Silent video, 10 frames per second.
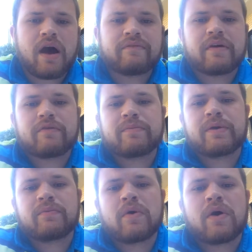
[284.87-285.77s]
I've never
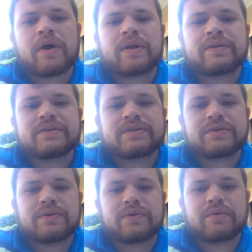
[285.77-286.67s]
been one
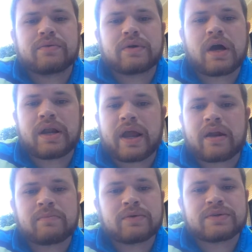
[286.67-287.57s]
to hunt
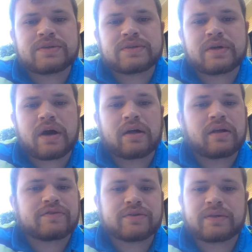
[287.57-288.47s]
animals. I
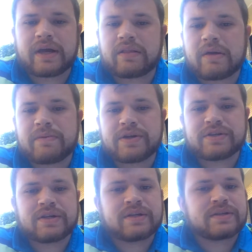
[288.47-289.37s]
love shooting like clay
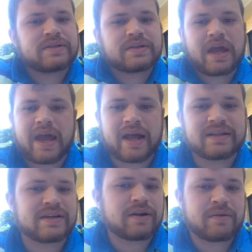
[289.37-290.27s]
pigeons,
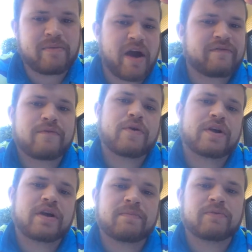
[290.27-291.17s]
cans out on the back
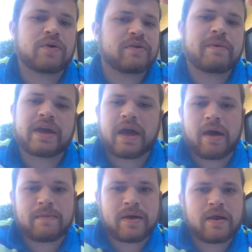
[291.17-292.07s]
40 up north of my
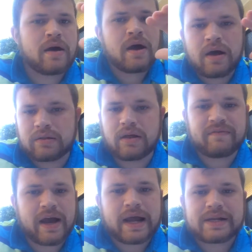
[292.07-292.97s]
cabin.
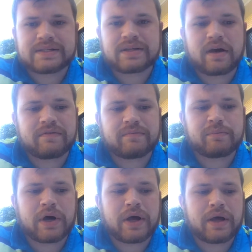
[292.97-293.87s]
Love that kind of stuff,
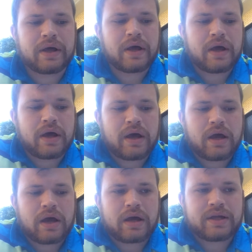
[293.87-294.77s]
but
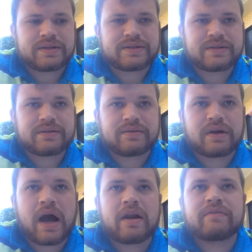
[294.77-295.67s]
it's
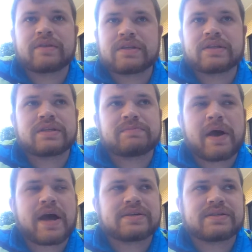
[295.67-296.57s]
kind of in these
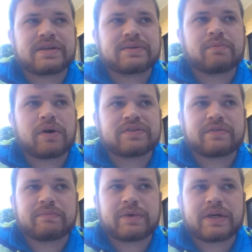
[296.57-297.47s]
past 6 months
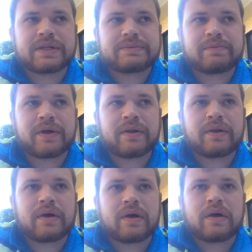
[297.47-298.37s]
for me, it's been